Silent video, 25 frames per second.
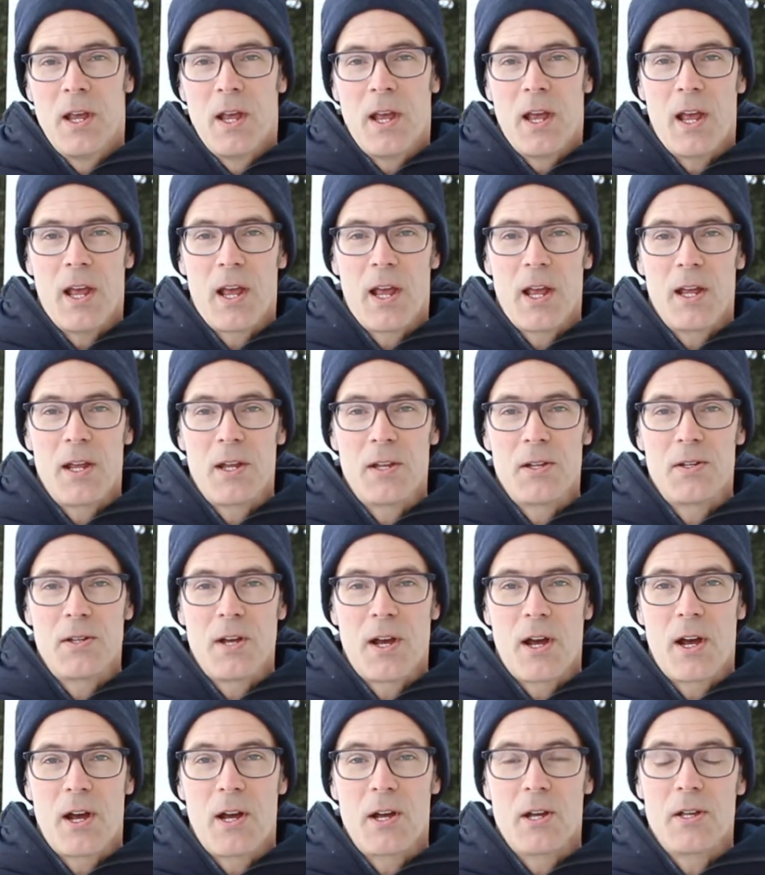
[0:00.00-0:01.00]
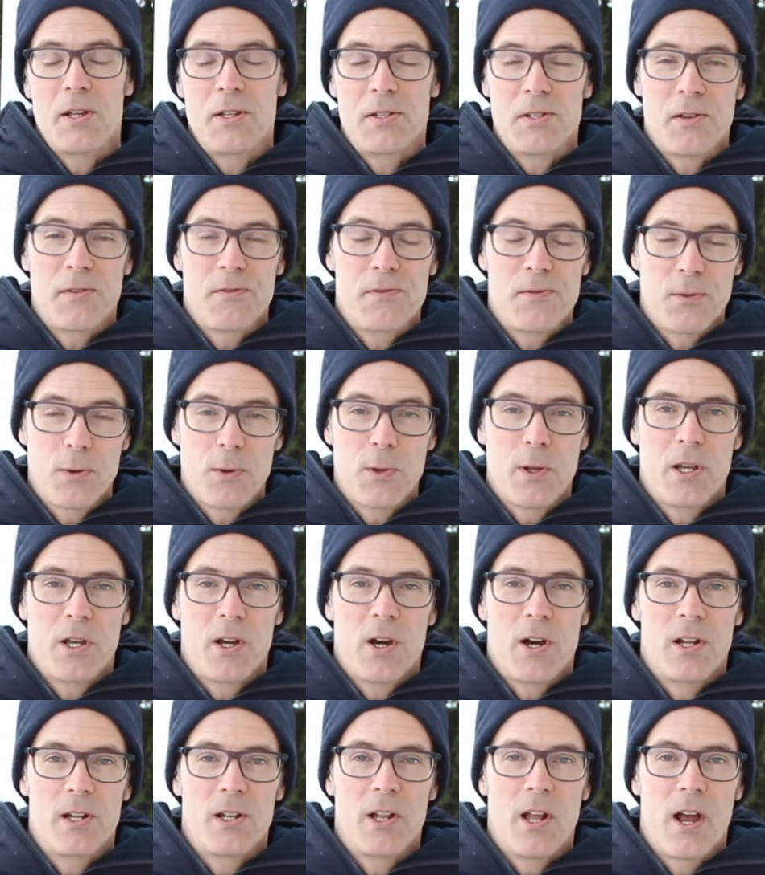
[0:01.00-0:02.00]
and it's a fully
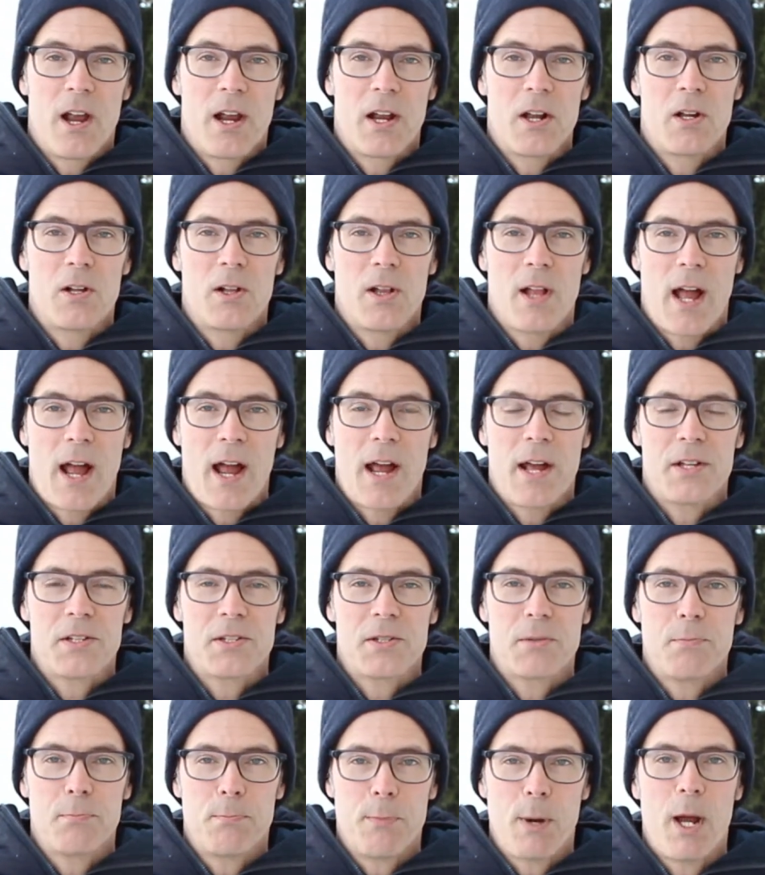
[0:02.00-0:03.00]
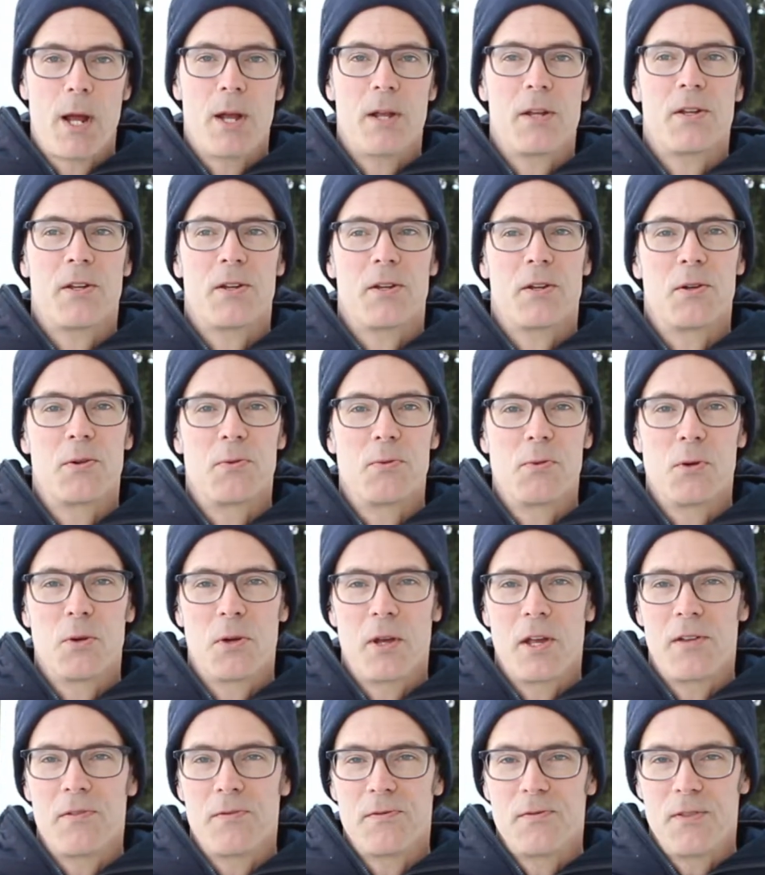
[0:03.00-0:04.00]
online class, but you will
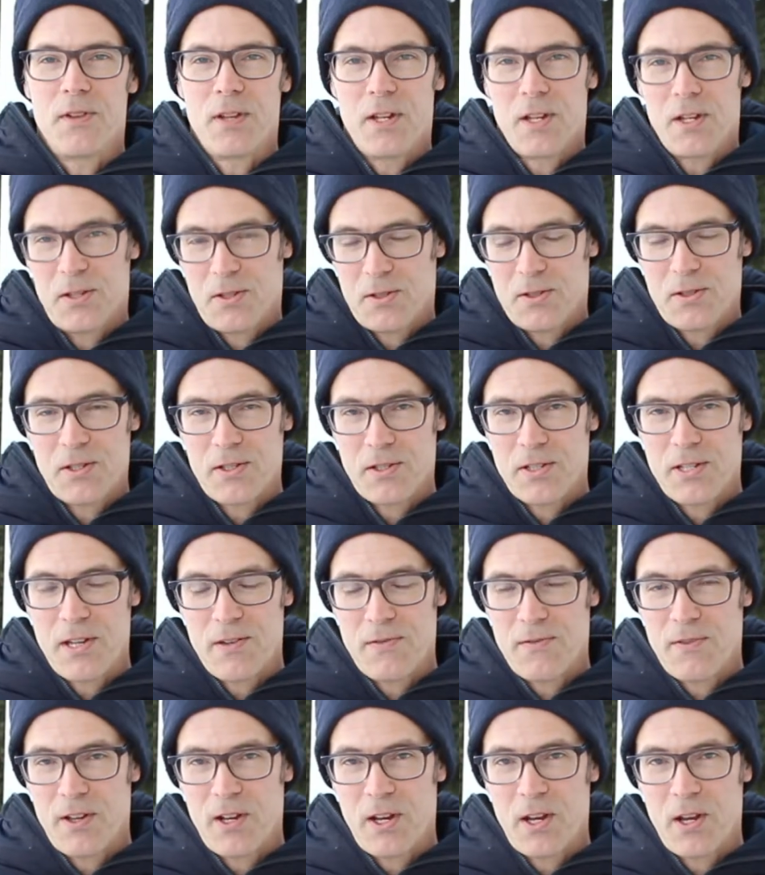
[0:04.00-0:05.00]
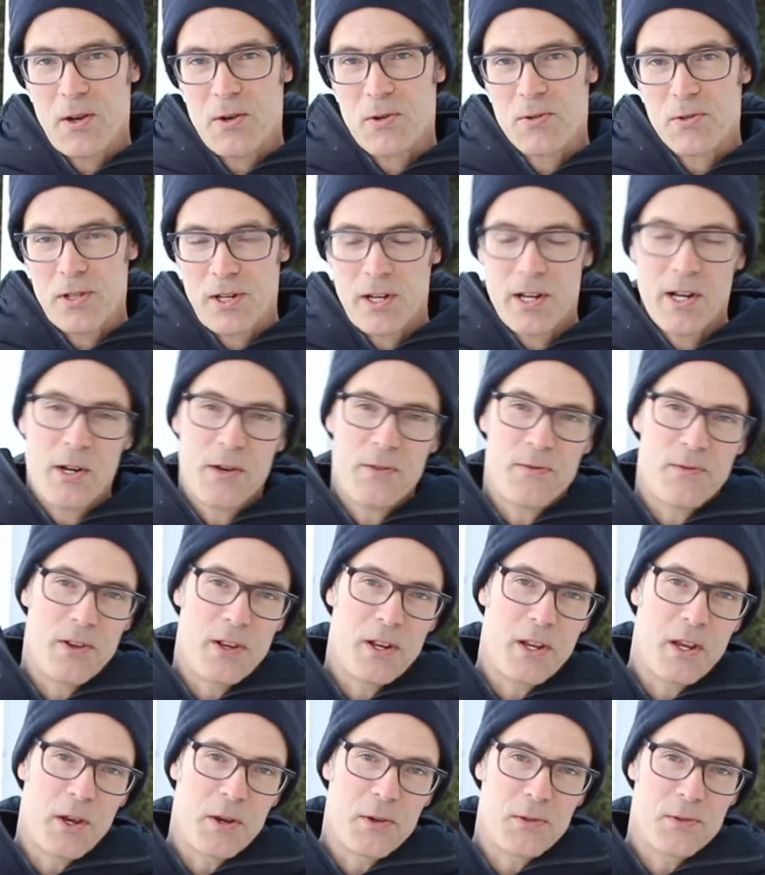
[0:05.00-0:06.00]
get to see videos and hear
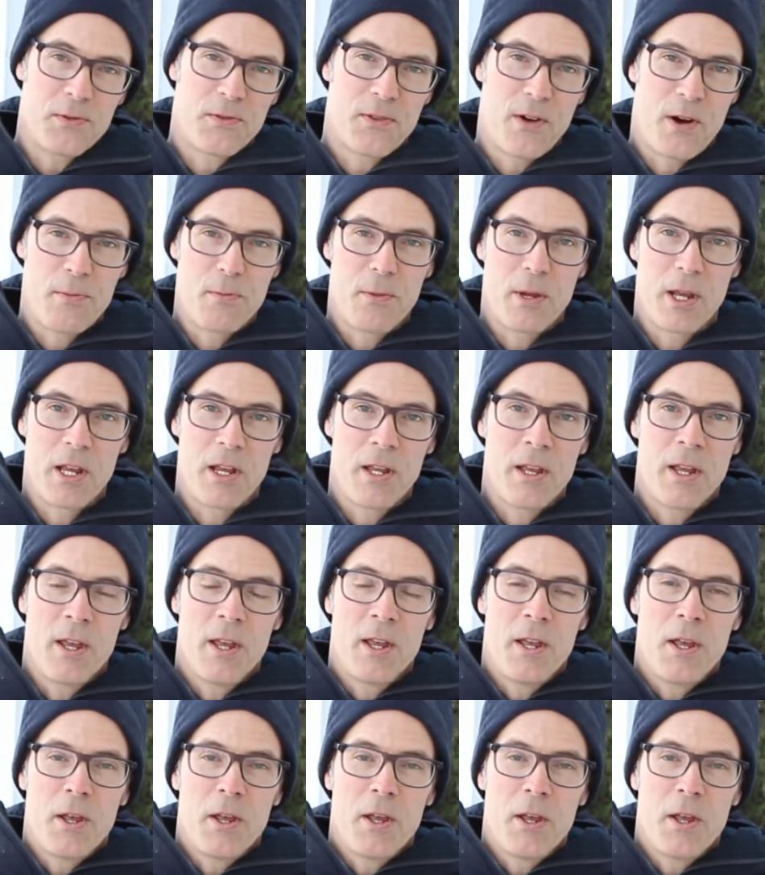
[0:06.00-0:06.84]
videos from me.